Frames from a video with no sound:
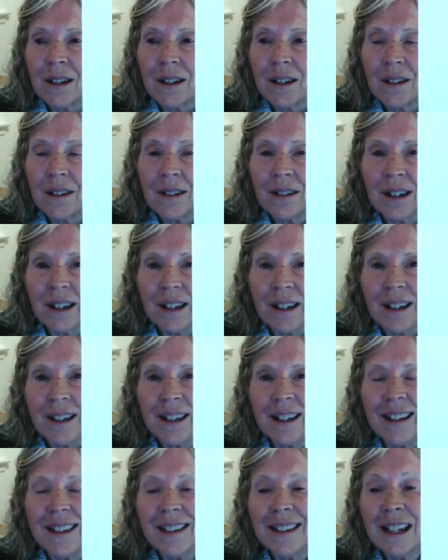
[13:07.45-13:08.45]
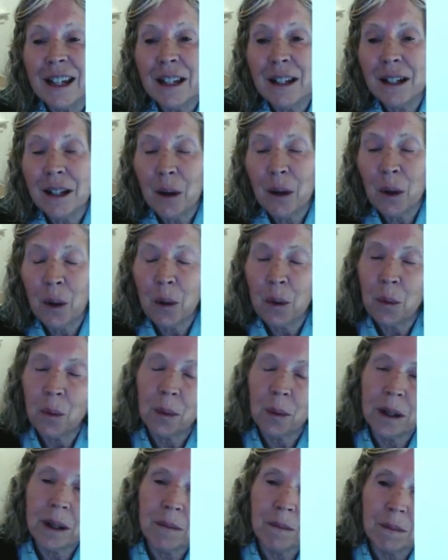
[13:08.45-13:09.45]
Okay, then
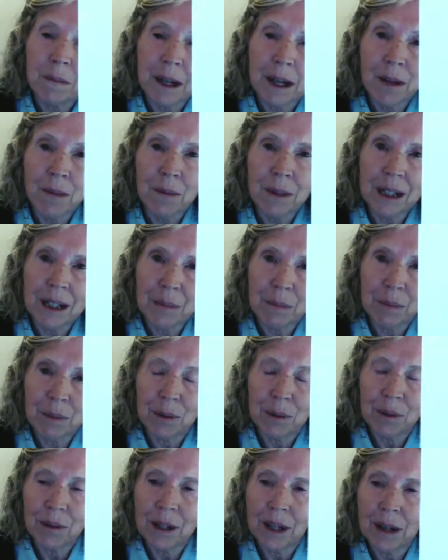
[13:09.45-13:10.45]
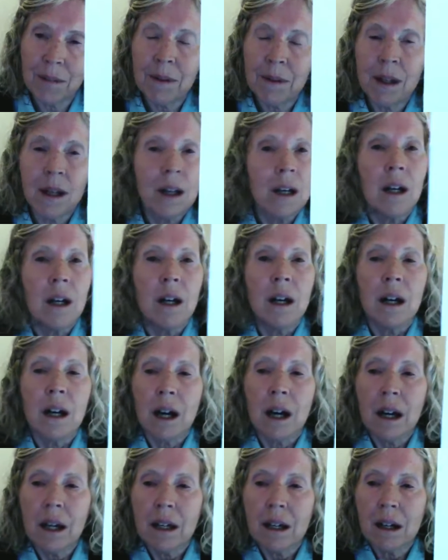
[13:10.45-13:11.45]
in my reading program,
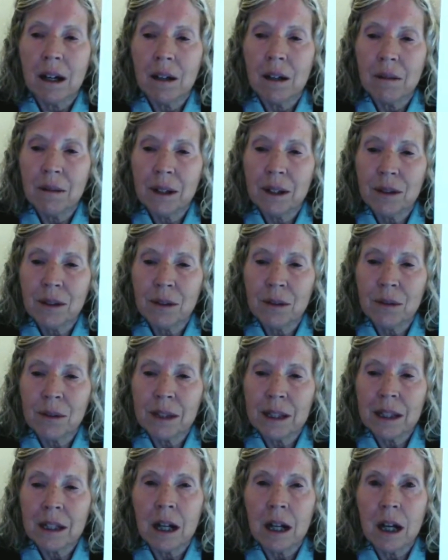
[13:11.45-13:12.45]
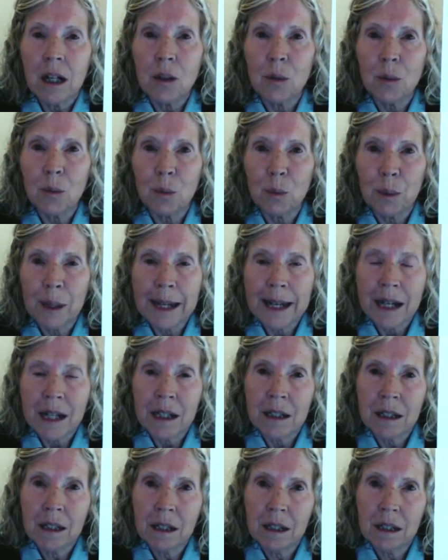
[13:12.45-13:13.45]
I always use the color
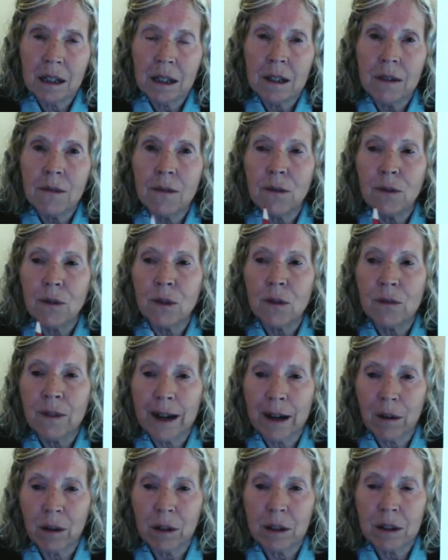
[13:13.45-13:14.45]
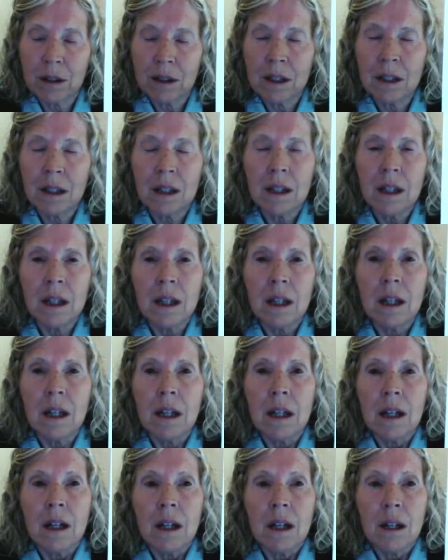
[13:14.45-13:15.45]
red for vowels.
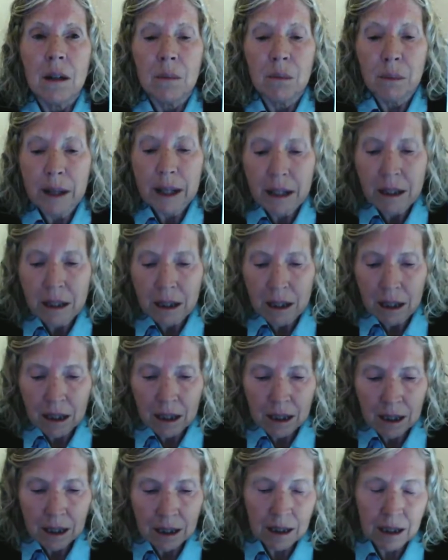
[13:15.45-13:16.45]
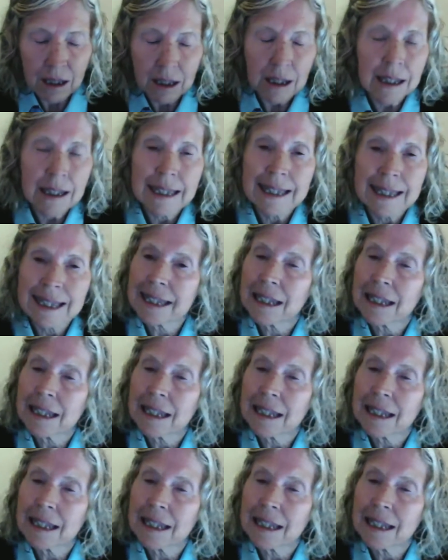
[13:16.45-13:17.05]
Red is,